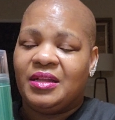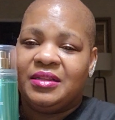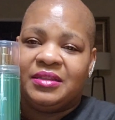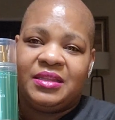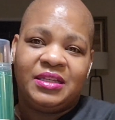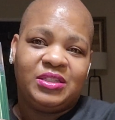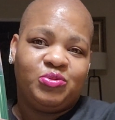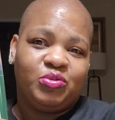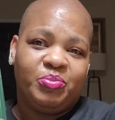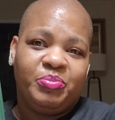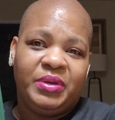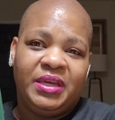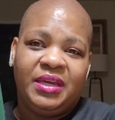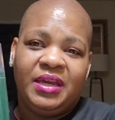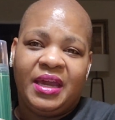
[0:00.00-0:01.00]
this will
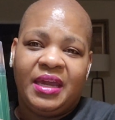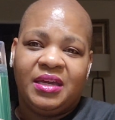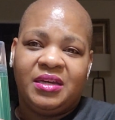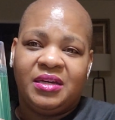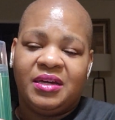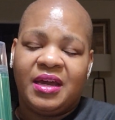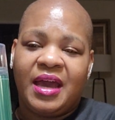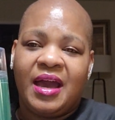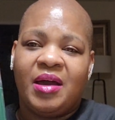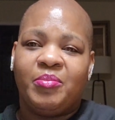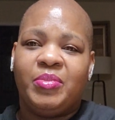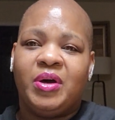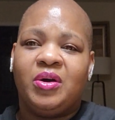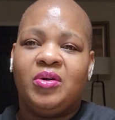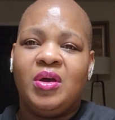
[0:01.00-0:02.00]
be a good
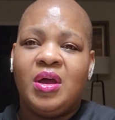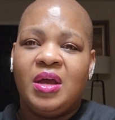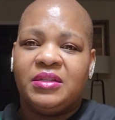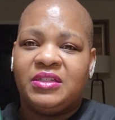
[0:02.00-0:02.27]
combo.